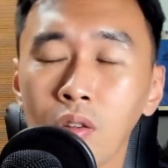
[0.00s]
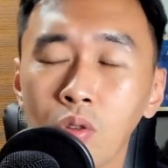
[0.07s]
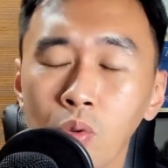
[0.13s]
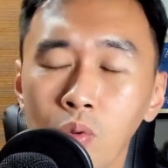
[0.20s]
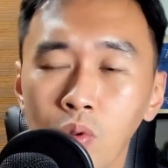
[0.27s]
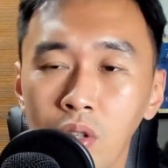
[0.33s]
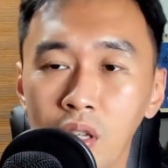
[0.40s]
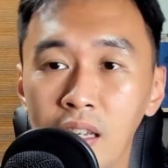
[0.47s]

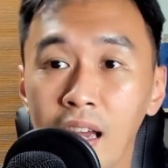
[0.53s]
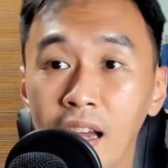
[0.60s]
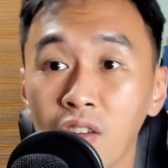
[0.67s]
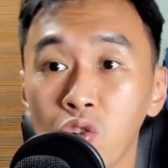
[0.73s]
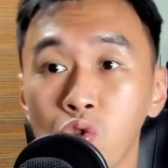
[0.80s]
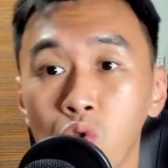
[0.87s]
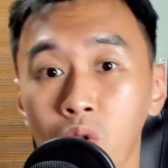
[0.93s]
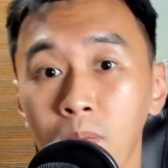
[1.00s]
to the
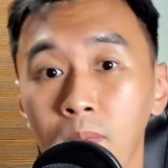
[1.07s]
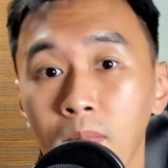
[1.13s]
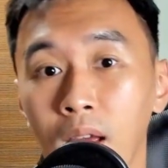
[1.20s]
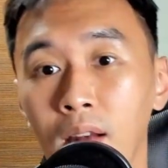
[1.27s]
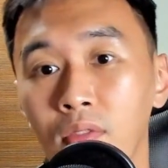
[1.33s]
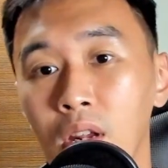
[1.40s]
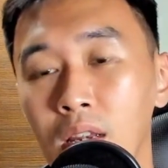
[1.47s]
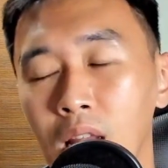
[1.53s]
extreme
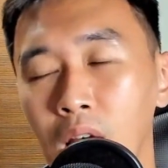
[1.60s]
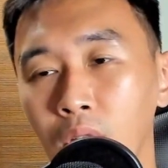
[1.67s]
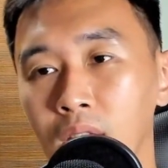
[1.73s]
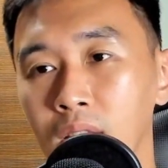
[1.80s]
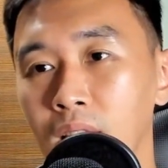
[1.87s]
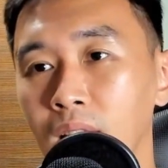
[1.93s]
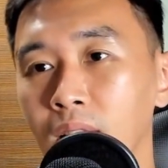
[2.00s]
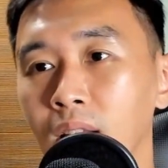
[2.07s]
every now
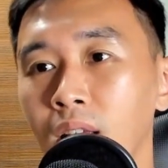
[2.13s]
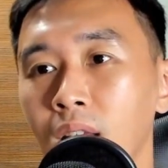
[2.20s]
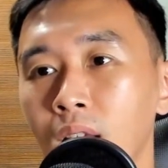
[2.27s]
and then,